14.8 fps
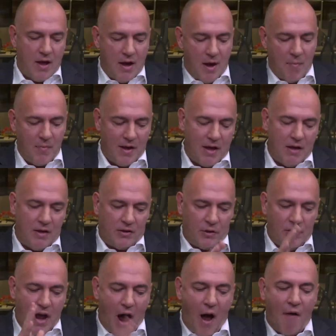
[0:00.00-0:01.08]
um,
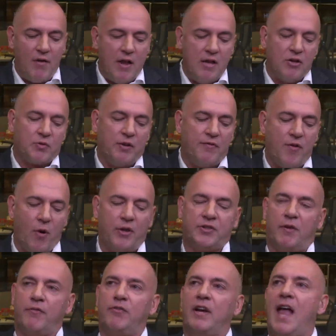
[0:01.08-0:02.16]
so you now have an industry
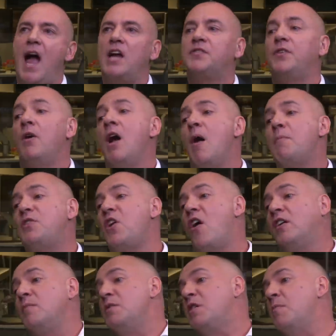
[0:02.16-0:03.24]
focused on free cash flow. But the
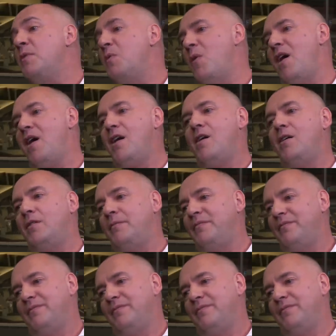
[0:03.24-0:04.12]
argument could be, well,